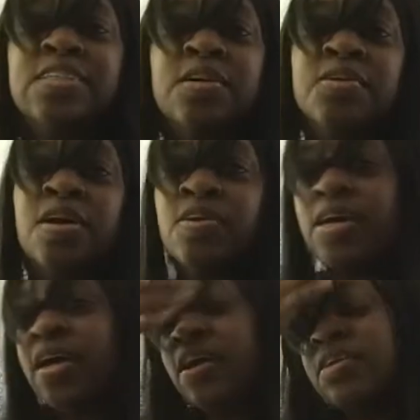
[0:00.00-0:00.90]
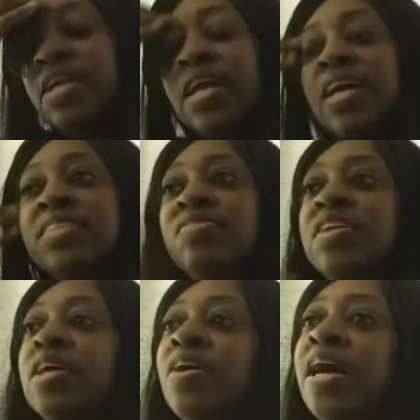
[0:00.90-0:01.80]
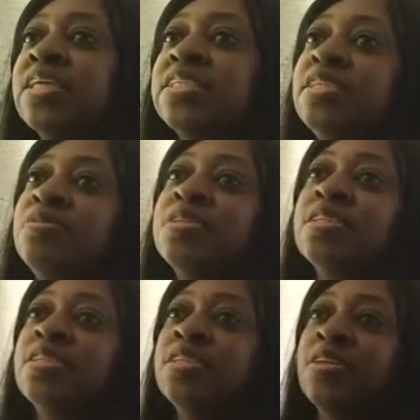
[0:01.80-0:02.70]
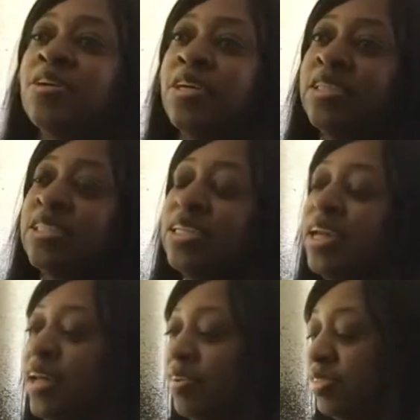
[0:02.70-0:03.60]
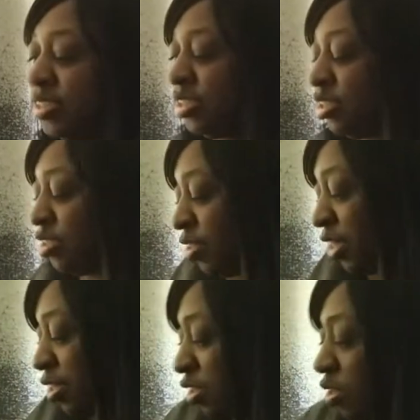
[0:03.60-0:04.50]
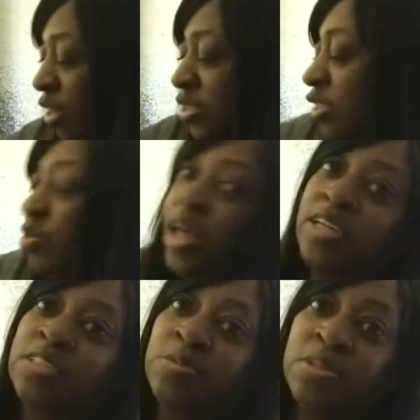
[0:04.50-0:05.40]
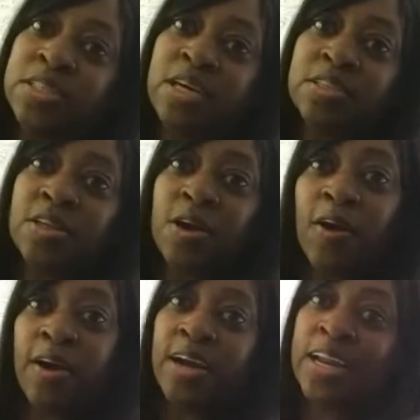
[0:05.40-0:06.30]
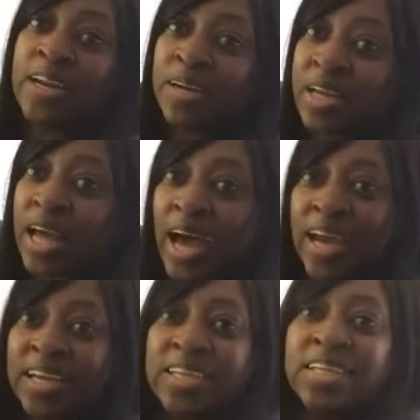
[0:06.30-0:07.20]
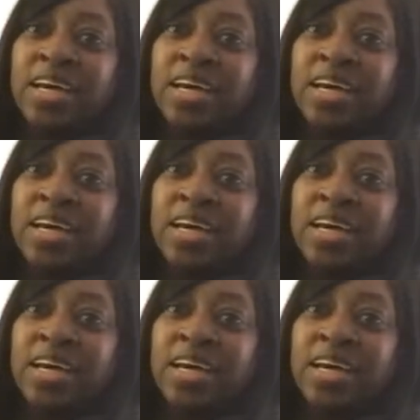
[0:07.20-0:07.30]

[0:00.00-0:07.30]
okay, on the last video I actually didn't have this to show y'all, so I just actually went down to the car and got it.